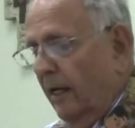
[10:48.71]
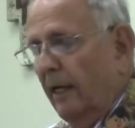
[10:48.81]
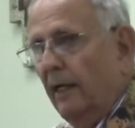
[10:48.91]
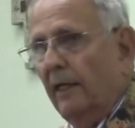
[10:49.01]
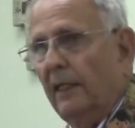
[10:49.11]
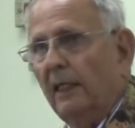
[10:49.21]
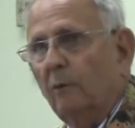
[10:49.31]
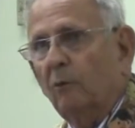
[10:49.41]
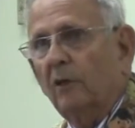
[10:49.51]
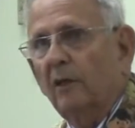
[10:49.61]
and
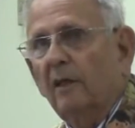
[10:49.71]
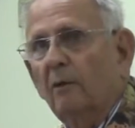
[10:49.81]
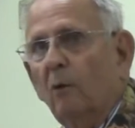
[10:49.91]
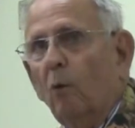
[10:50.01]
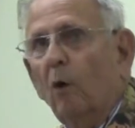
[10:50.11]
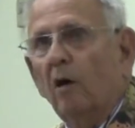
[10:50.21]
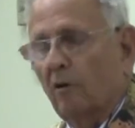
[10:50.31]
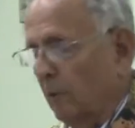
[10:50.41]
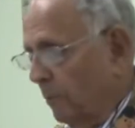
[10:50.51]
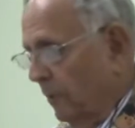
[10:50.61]
he would
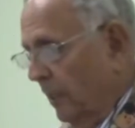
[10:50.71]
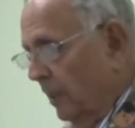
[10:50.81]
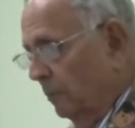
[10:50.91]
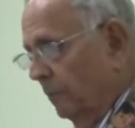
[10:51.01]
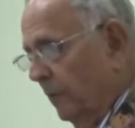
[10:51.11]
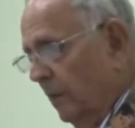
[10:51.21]
welcome them.